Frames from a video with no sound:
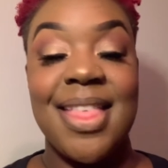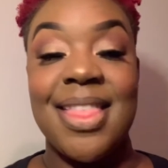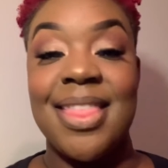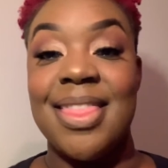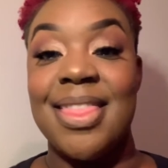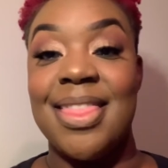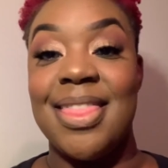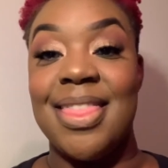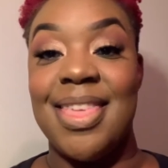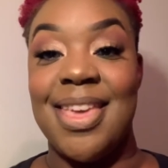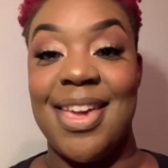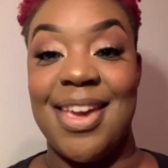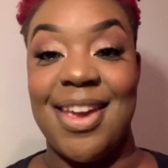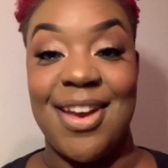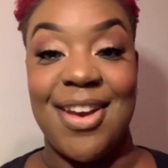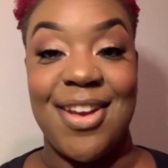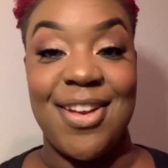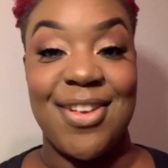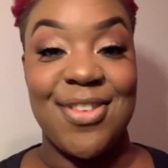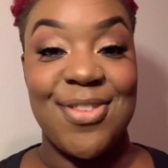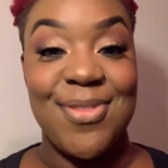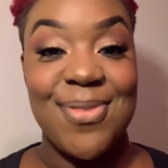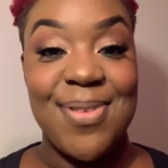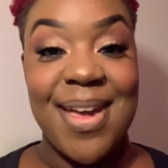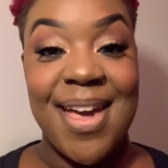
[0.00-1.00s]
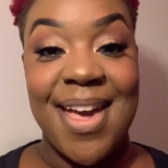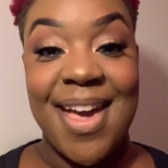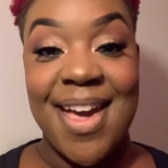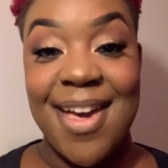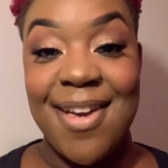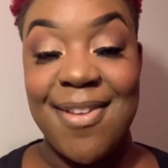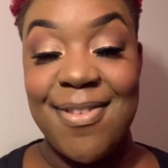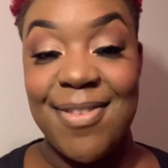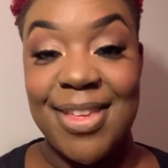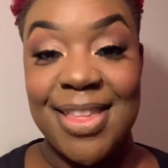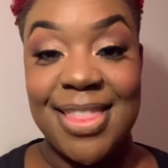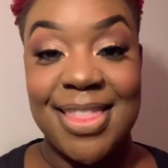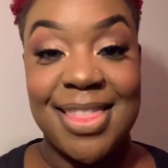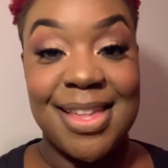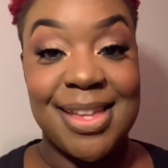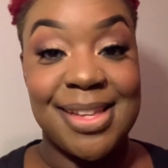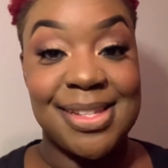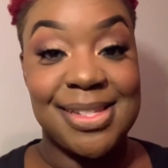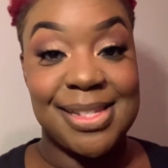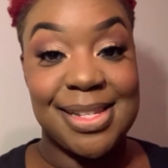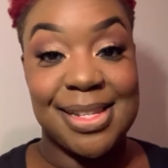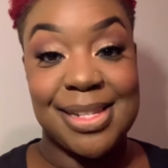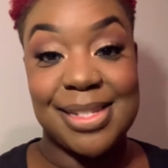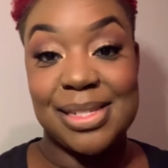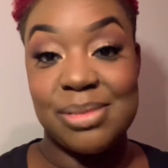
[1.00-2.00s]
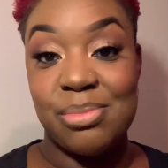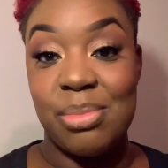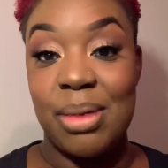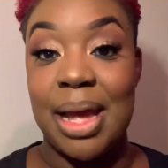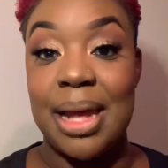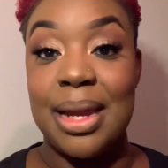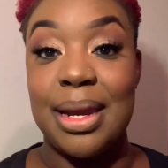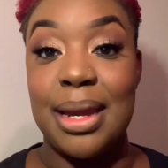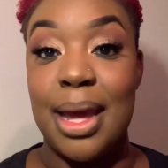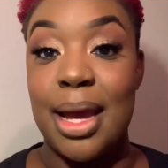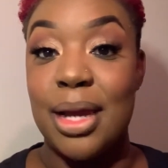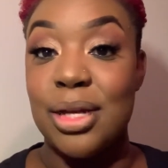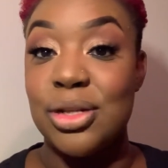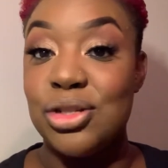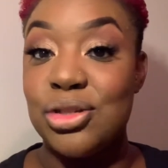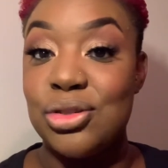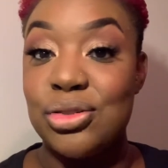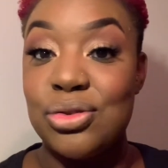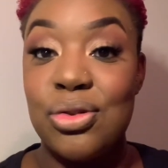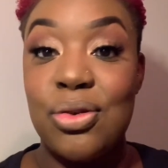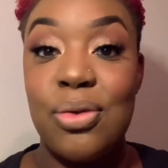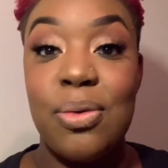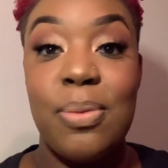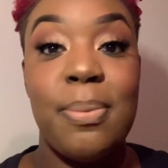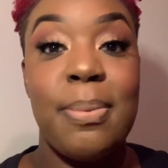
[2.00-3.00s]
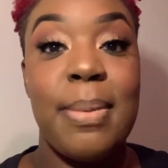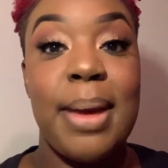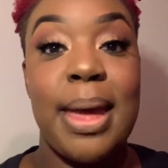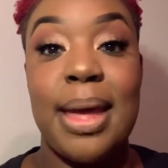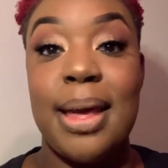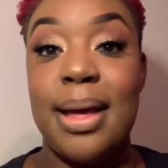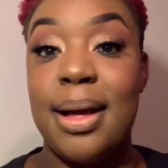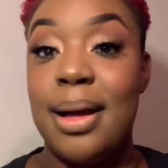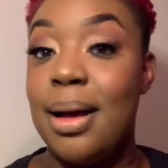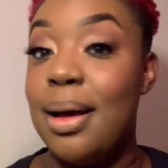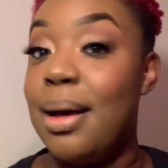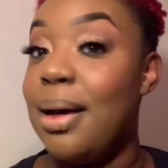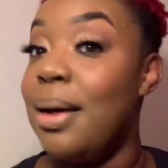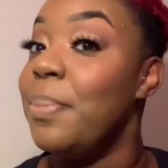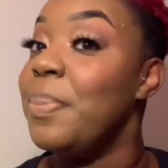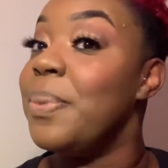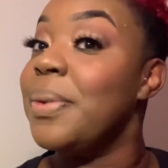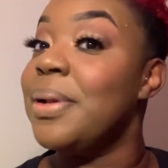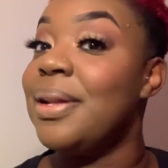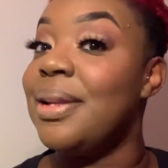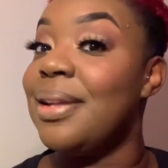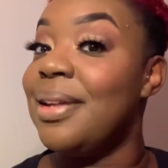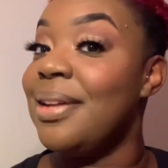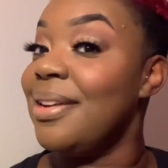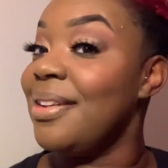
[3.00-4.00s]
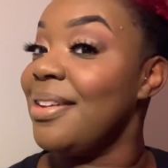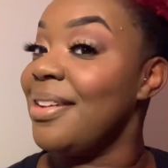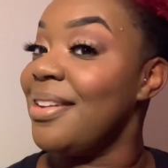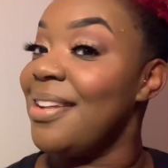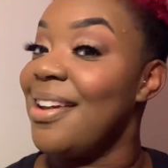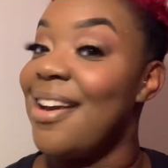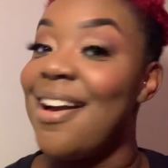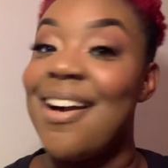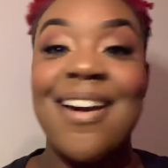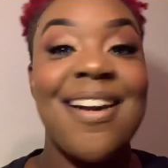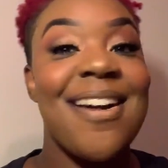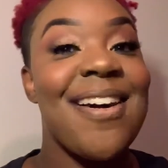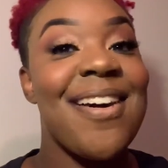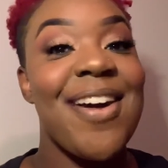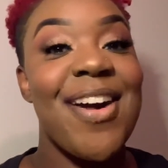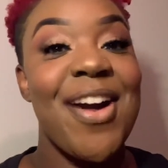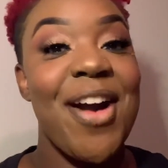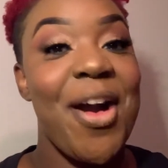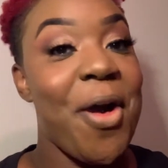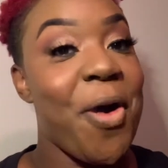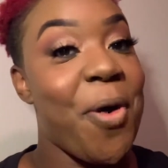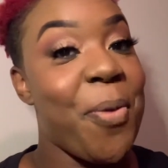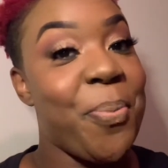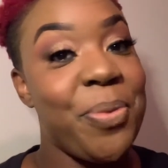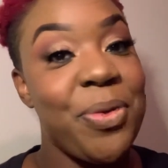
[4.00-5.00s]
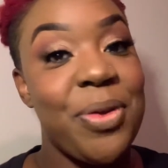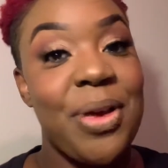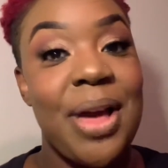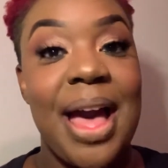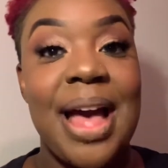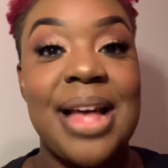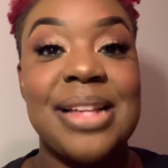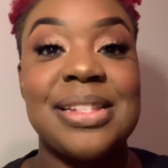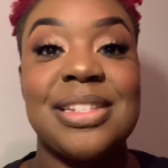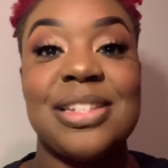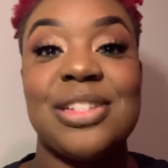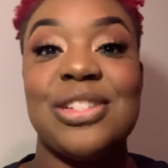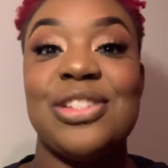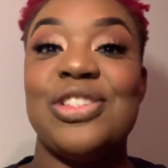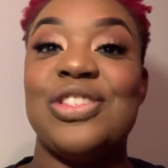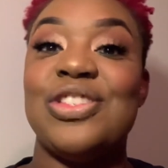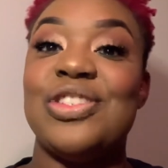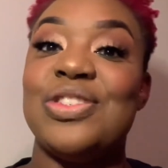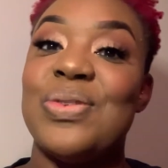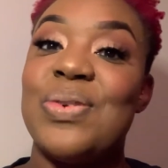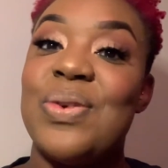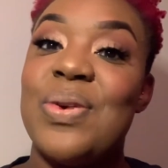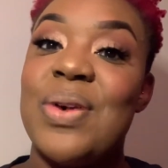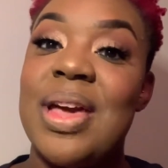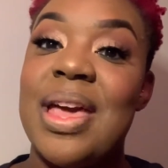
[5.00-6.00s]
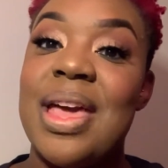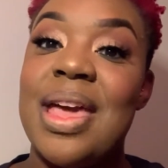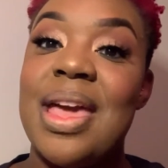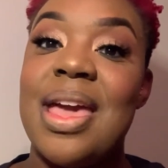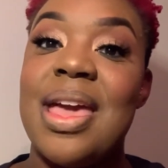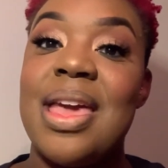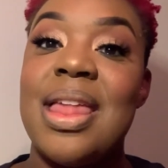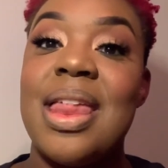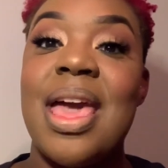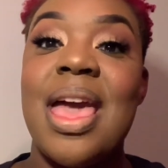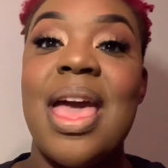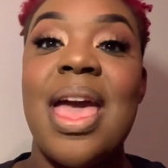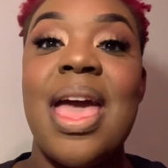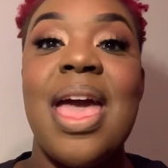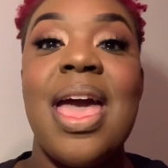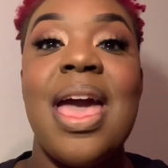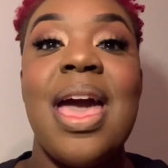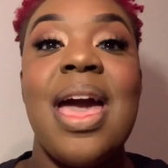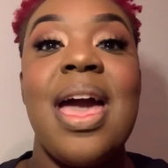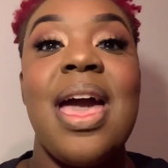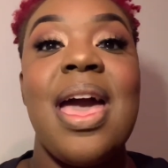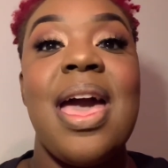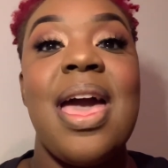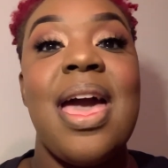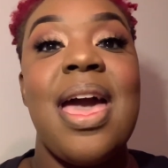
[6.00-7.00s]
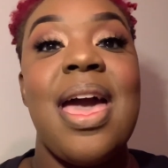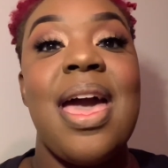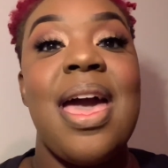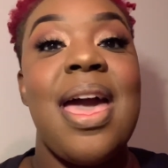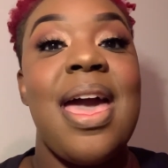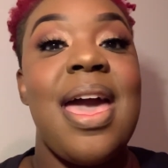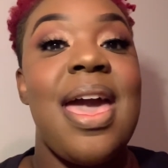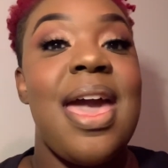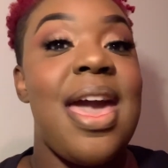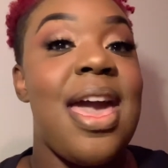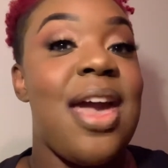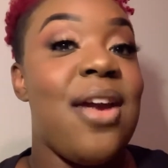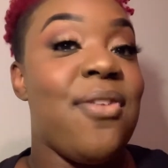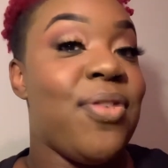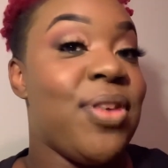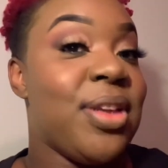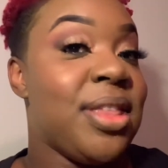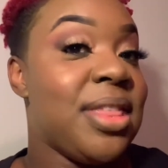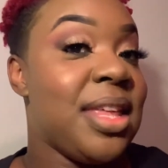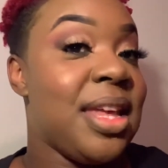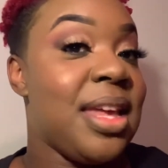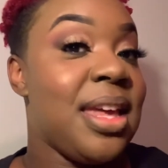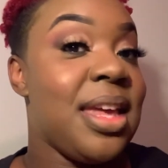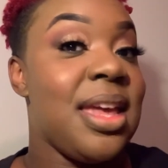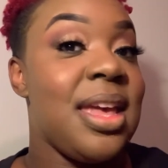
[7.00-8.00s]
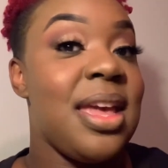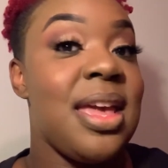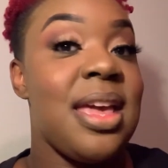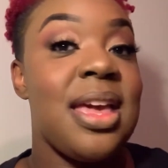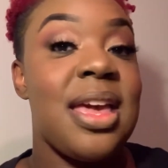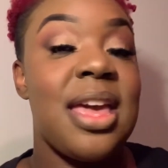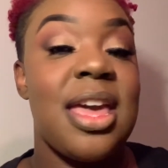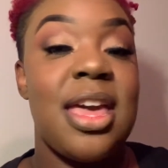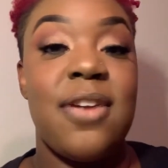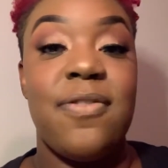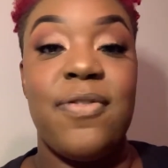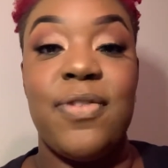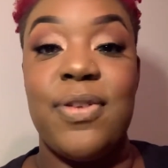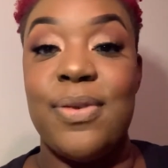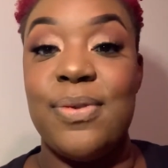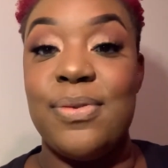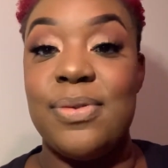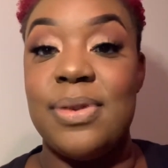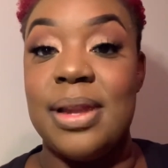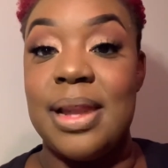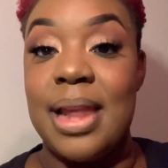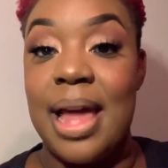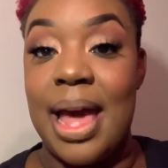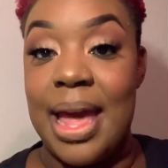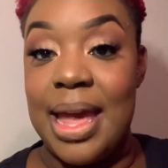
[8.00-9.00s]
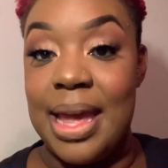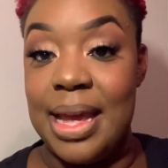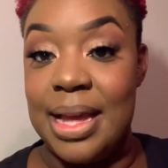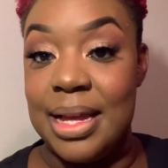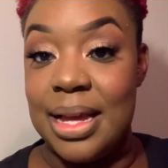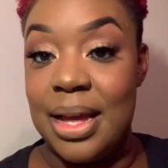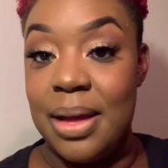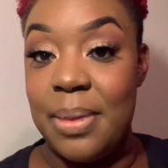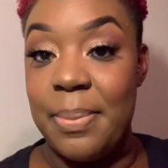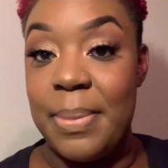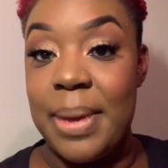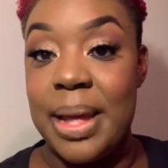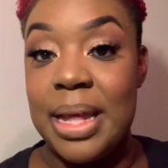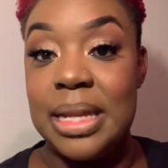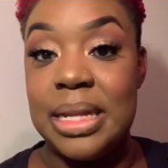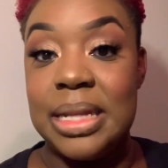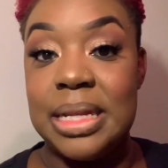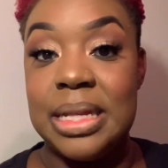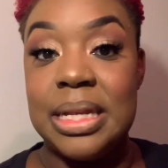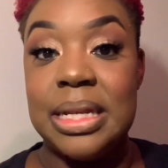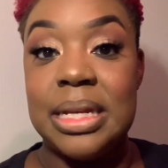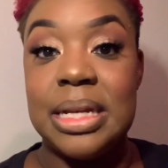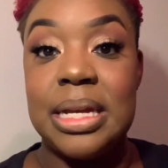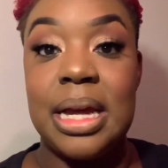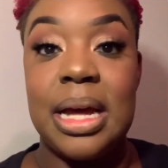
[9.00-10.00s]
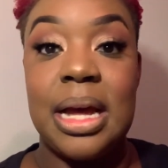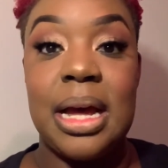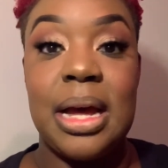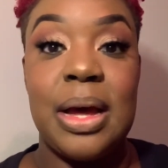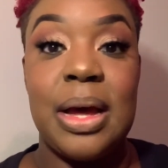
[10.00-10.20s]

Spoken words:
There you have it. This is my natural makeup look, y'all. Hope you guys enjoy everything. If you like my look,